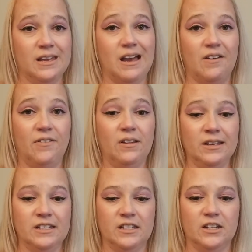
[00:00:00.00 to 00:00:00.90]
I felt like
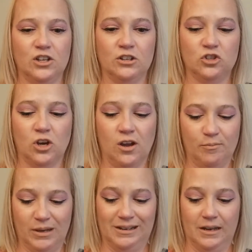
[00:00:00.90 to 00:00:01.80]
it did a good job,
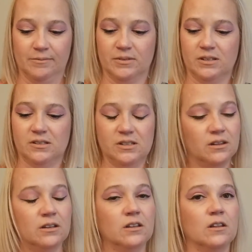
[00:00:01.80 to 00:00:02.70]
but I'm still a
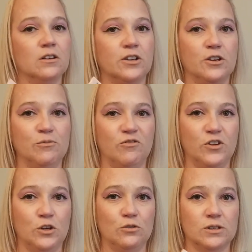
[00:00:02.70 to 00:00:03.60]
little
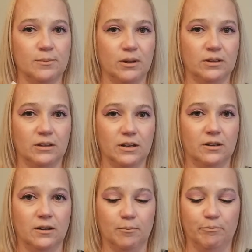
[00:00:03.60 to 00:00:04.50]
confused about the
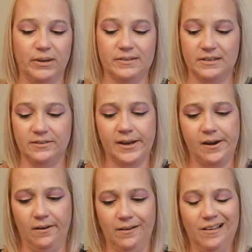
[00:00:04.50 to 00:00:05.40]
little bits in
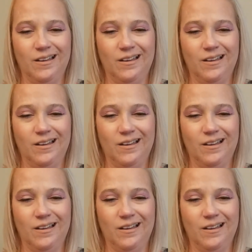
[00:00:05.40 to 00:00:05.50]
there,